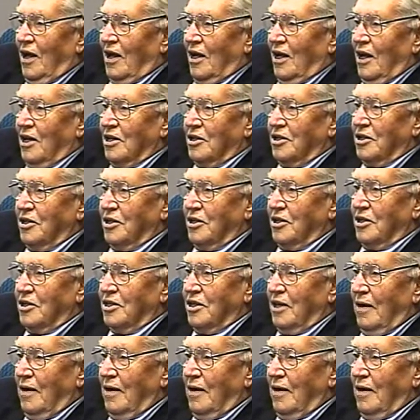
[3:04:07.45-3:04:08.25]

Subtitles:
I guess in